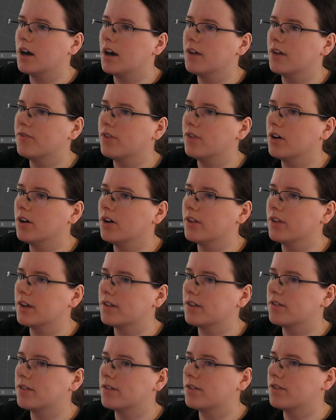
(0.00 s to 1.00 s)
for
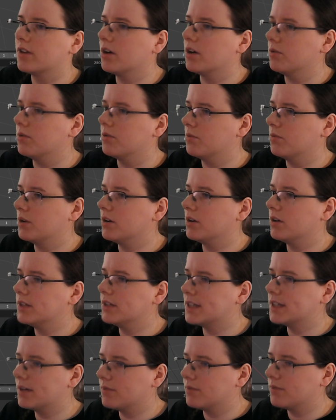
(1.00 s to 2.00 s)
this. So we're going
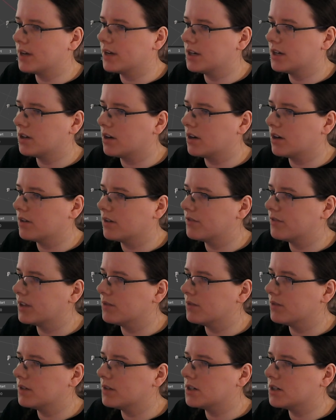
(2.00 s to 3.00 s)
to get rid of the
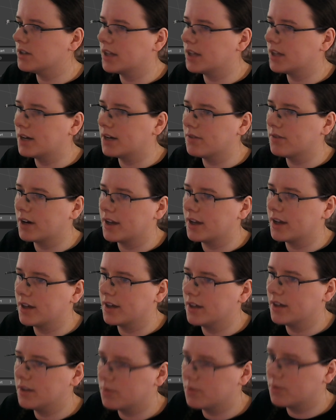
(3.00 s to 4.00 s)
original light right
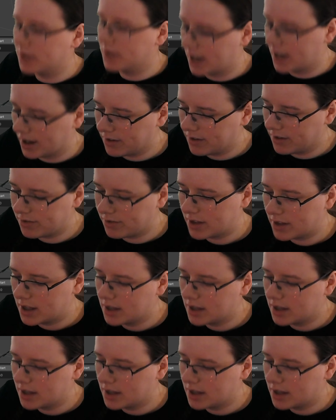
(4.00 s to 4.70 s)
here that we have.